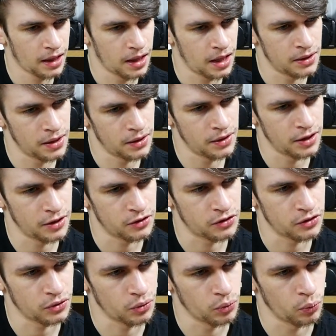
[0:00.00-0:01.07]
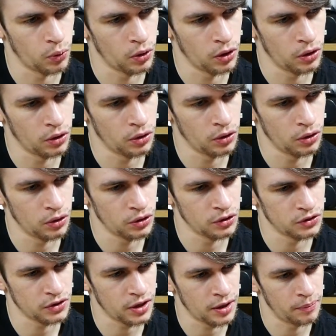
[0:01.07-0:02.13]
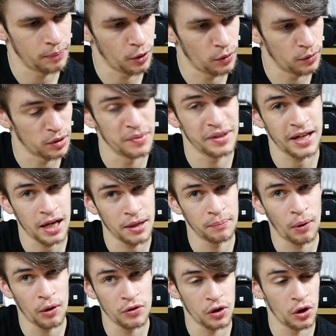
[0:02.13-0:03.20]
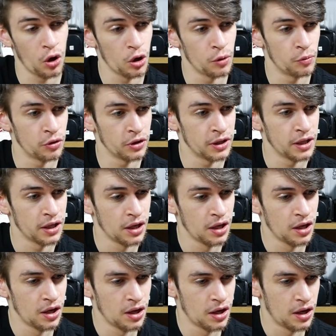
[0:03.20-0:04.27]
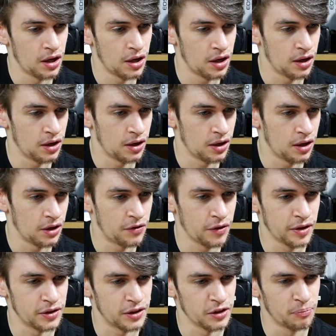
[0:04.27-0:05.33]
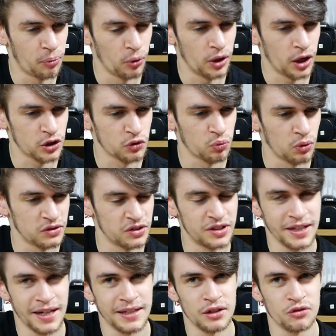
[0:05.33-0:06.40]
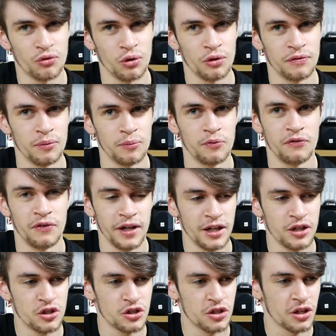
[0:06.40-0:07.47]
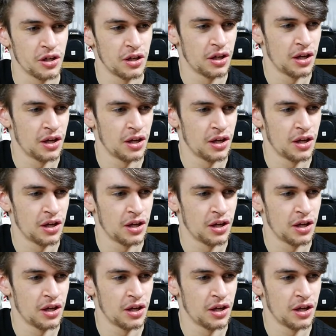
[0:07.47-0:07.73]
And then this was in Birmingham again by the library. I think at this point I just wanted to get this roll of film finished